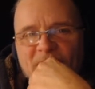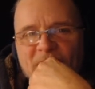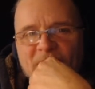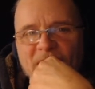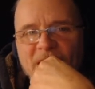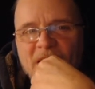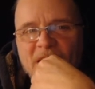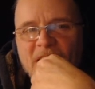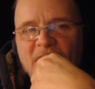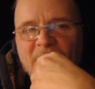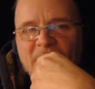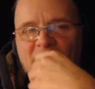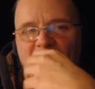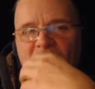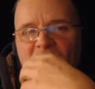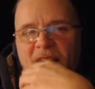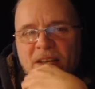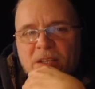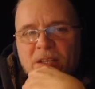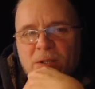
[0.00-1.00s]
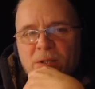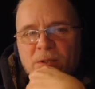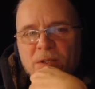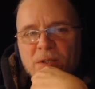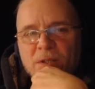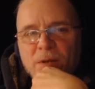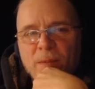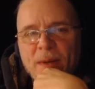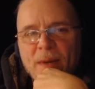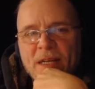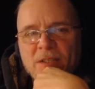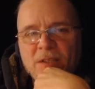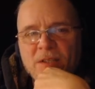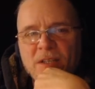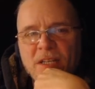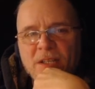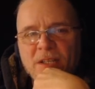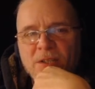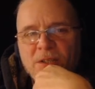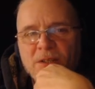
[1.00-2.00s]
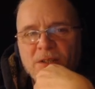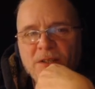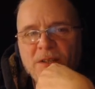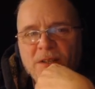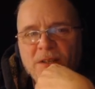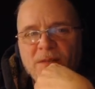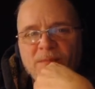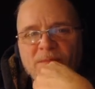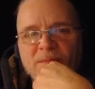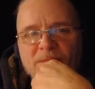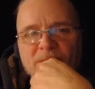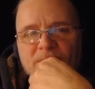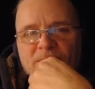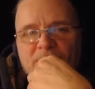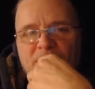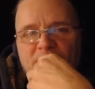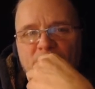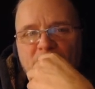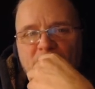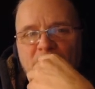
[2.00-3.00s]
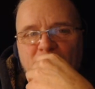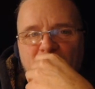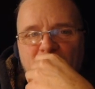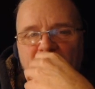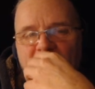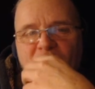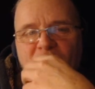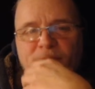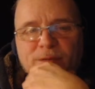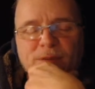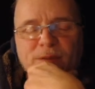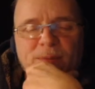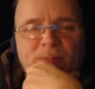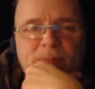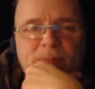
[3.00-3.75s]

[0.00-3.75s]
You got to use your imagination and be creative.